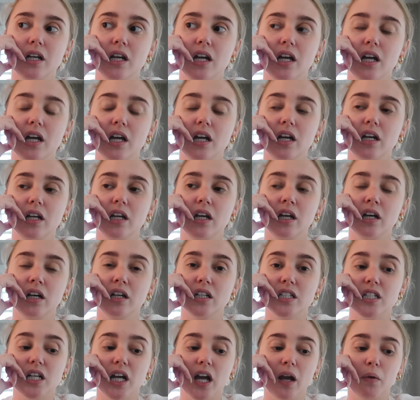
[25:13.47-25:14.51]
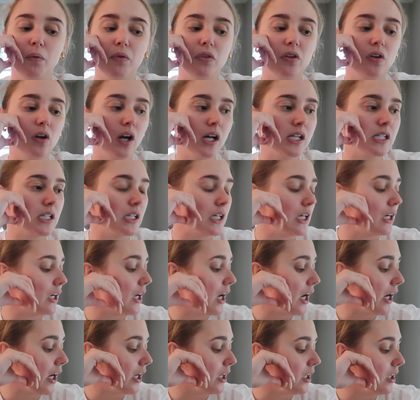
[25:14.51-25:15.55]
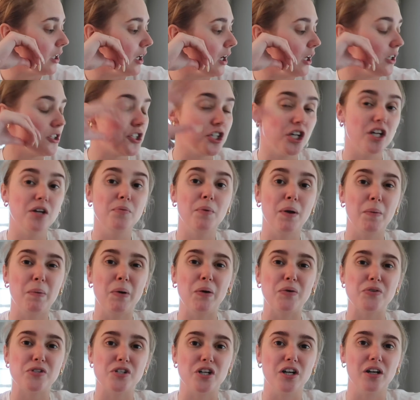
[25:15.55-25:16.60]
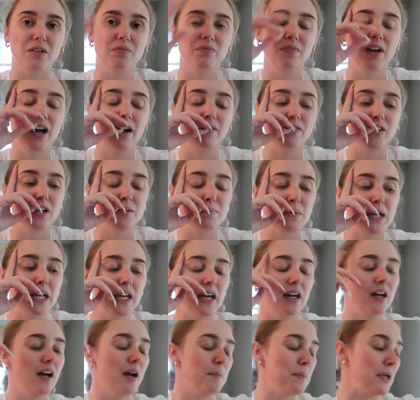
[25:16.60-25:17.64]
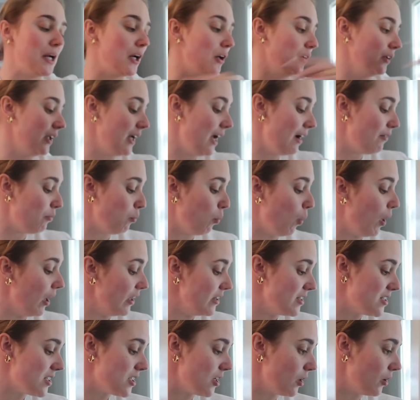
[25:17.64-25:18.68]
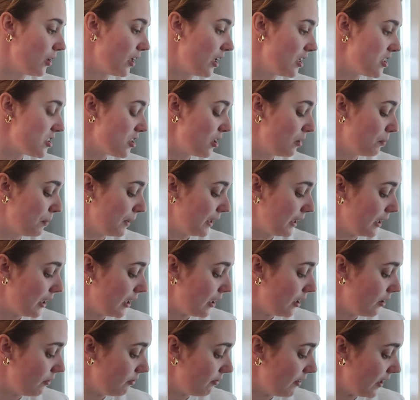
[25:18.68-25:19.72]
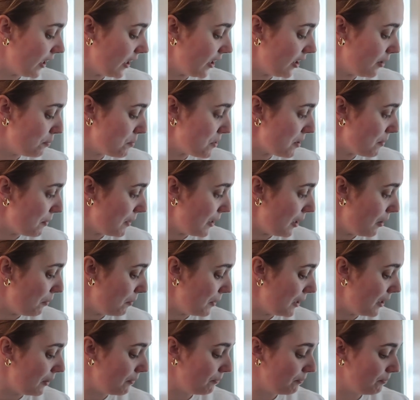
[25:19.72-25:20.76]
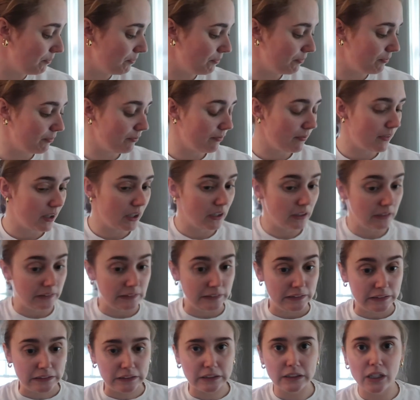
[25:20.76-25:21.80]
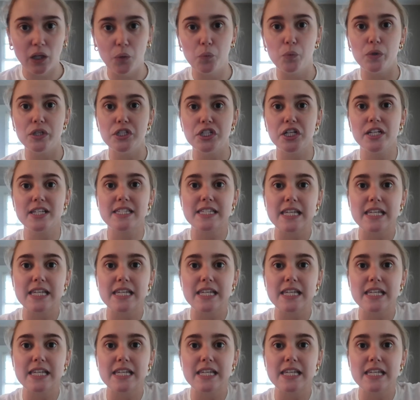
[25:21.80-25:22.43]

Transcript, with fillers: And yeah, I'll check in with you guys later. I'll show you my poster after I make it. I mean, I only have one, so here's hoping that I don't fuck it up somehow, but we shall